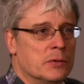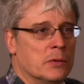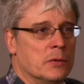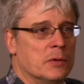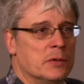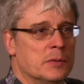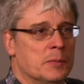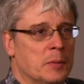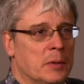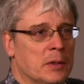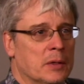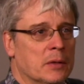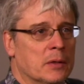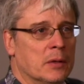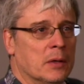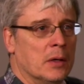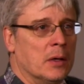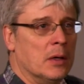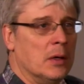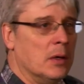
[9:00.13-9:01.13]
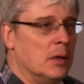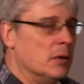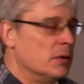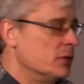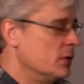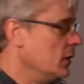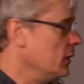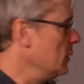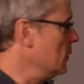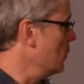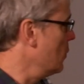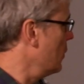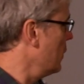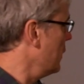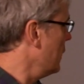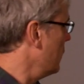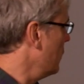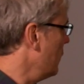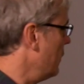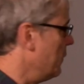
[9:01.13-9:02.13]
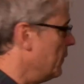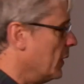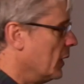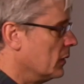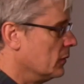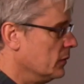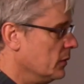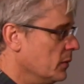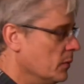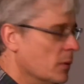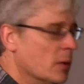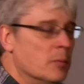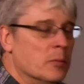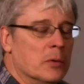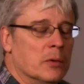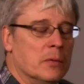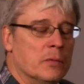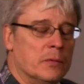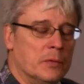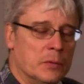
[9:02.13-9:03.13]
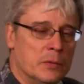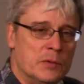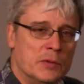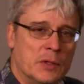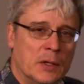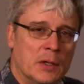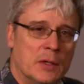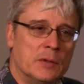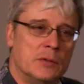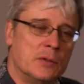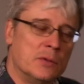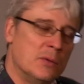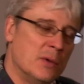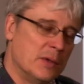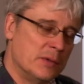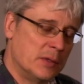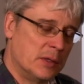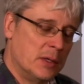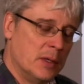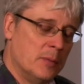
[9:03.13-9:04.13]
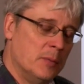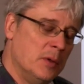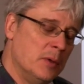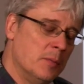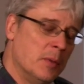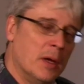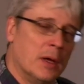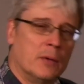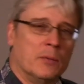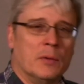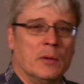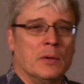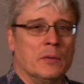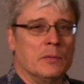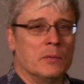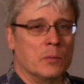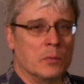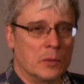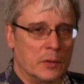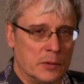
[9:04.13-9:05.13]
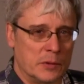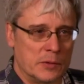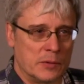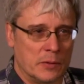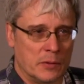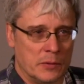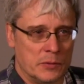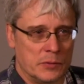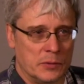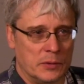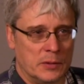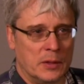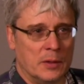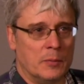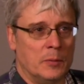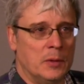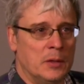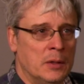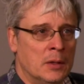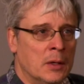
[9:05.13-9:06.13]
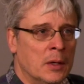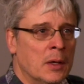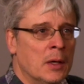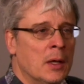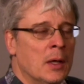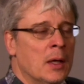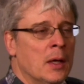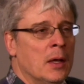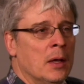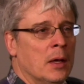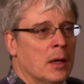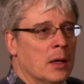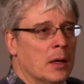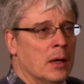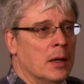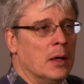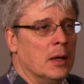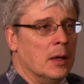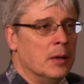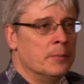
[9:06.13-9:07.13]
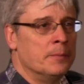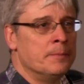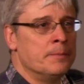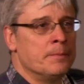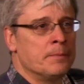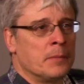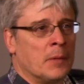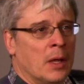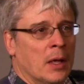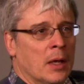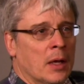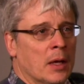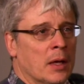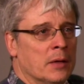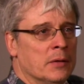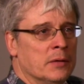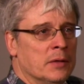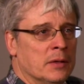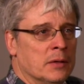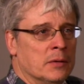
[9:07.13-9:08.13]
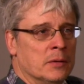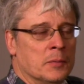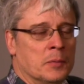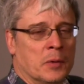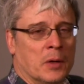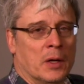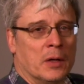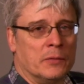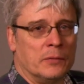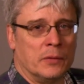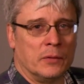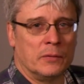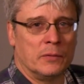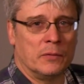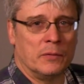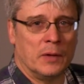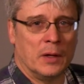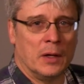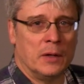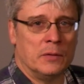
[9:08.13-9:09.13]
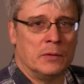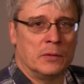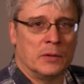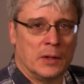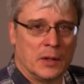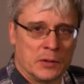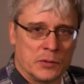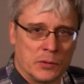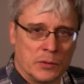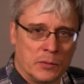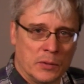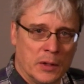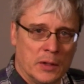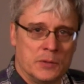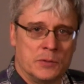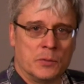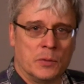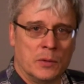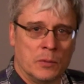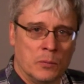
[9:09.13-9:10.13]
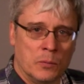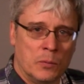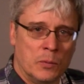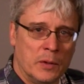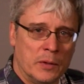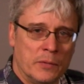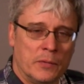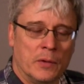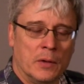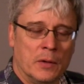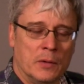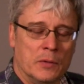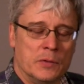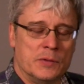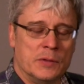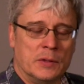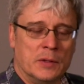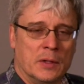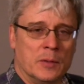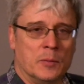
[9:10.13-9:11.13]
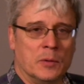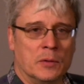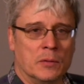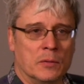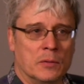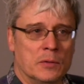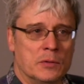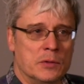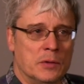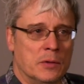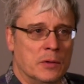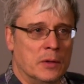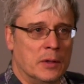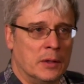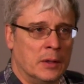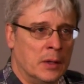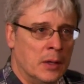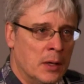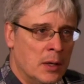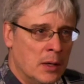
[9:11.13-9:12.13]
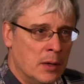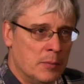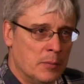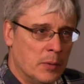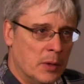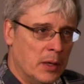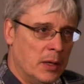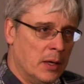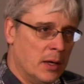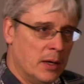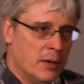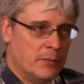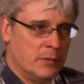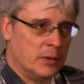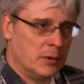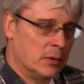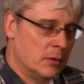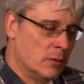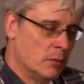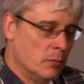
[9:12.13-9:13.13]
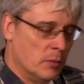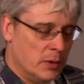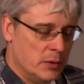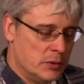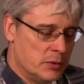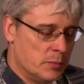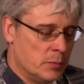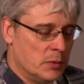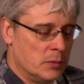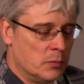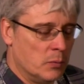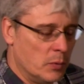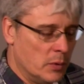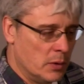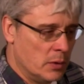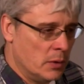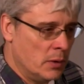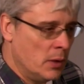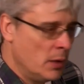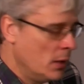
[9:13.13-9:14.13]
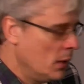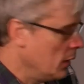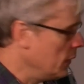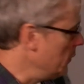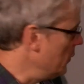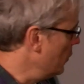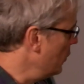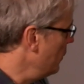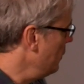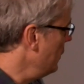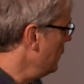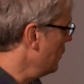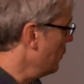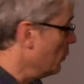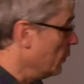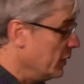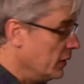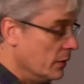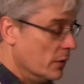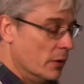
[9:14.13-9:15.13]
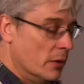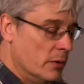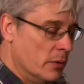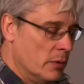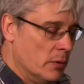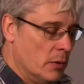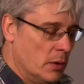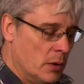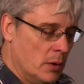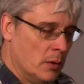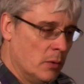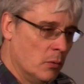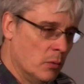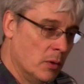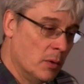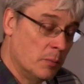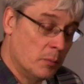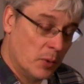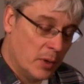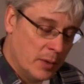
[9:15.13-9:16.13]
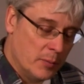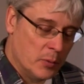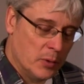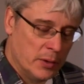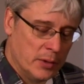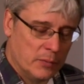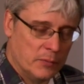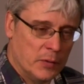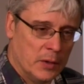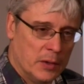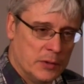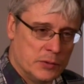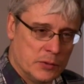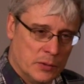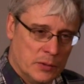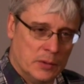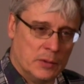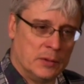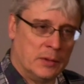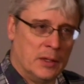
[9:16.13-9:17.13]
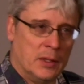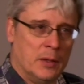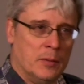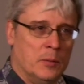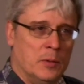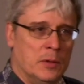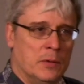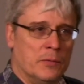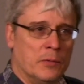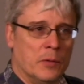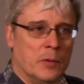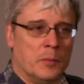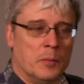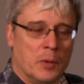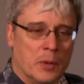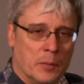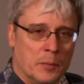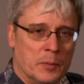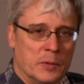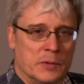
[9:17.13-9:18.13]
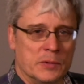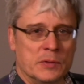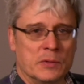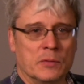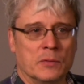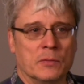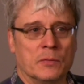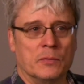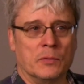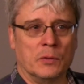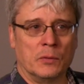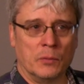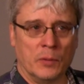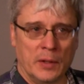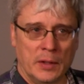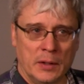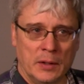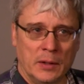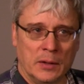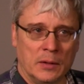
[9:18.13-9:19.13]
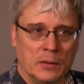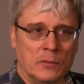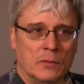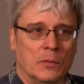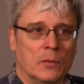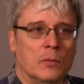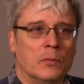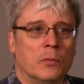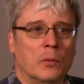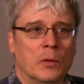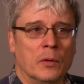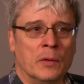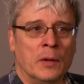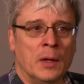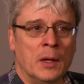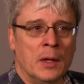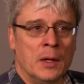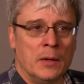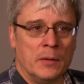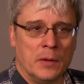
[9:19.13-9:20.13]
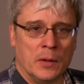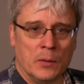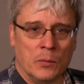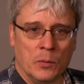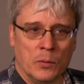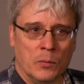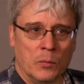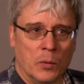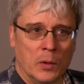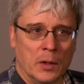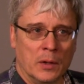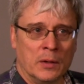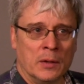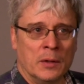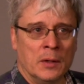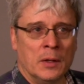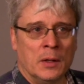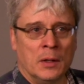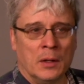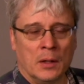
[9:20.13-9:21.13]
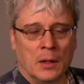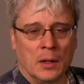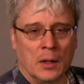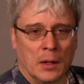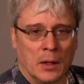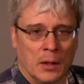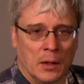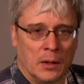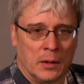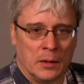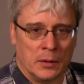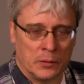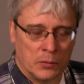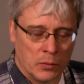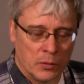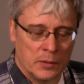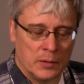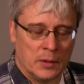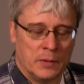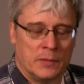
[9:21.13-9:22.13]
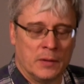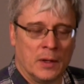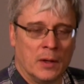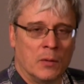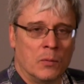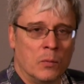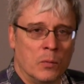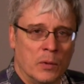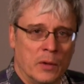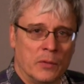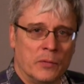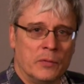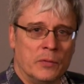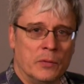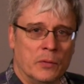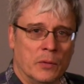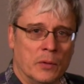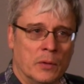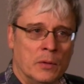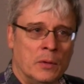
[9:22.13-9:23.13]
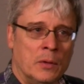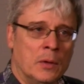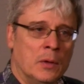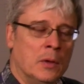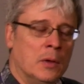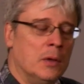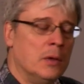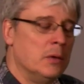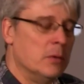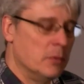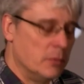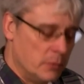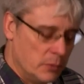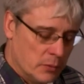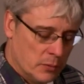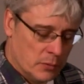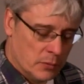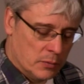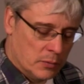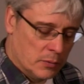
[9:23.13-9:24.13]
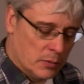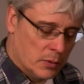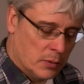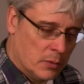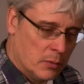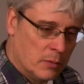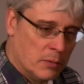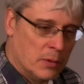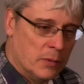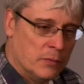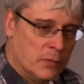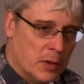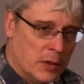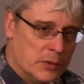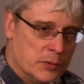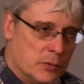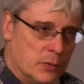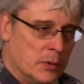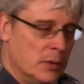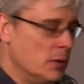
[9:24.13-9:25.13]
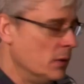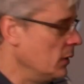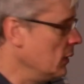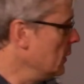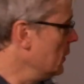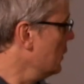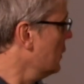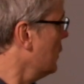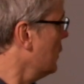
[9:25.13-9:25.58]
so to speak. Uh, say you're working with a faculty member in food science who has a ChemE background, the work is largely ChemE. Um, and in the process of that, you could actually graduate with honors in chemical engineering by having an arrangement where there would be a reader uh, or a primary advisor in ChemE for the purpose of the grading and so forth that would work uh, and coordinate that with your your, your uh, advisor in, a, in